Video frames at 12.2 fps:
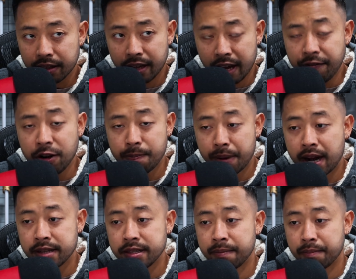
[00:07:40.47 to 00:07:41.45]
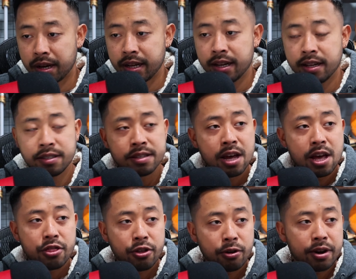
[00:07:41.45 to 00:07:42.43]
if you deposit money in this,
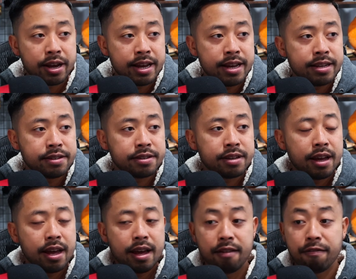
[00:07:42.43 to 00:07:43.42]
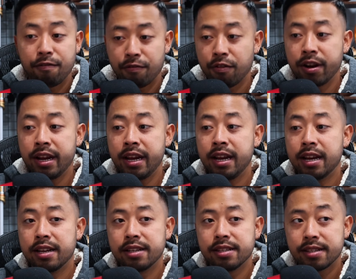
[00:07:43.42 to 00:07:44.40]
there is
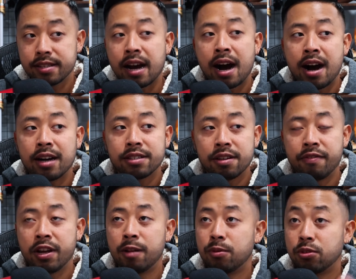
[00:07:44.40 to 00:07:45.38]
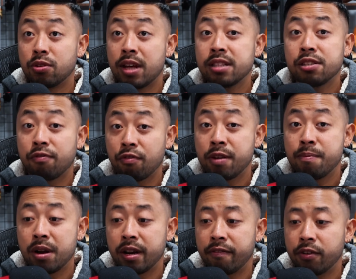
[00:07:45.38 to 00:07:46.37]
free stocks available. So that's free
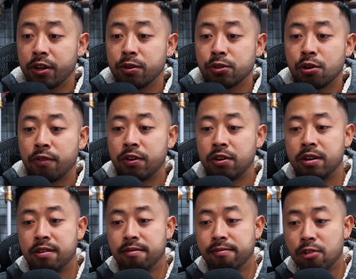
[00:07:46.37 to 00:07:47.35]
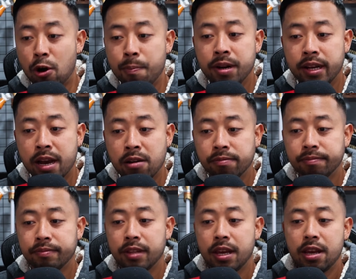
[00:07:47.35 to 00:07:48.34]
money for you. So if you open an account,
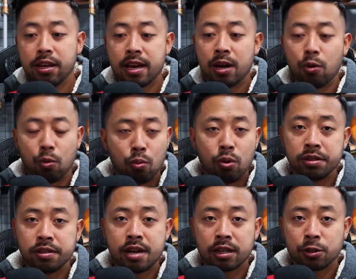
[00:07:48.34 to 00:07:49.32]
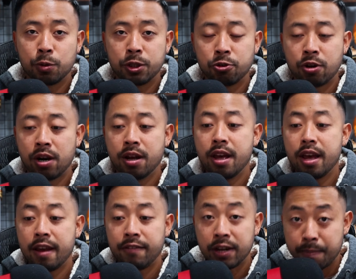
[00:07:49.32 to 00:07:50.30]
you get 1 stock to withdraw.
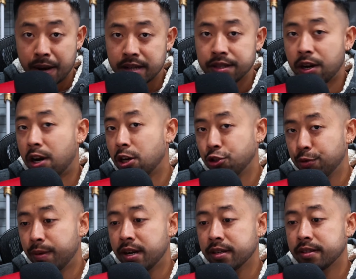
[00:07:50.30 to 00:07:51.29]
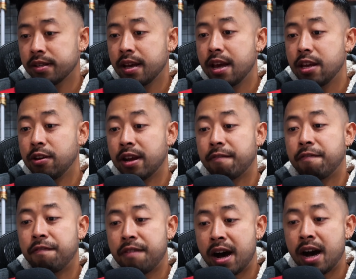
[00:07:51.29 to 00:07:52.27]
If you deposit $100, you get
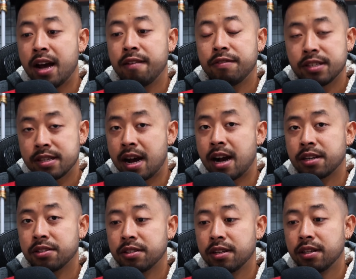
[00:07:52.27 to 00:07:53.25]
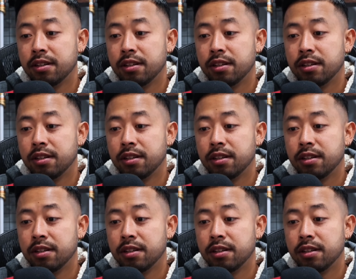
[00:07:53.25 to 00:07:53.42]
5 stocks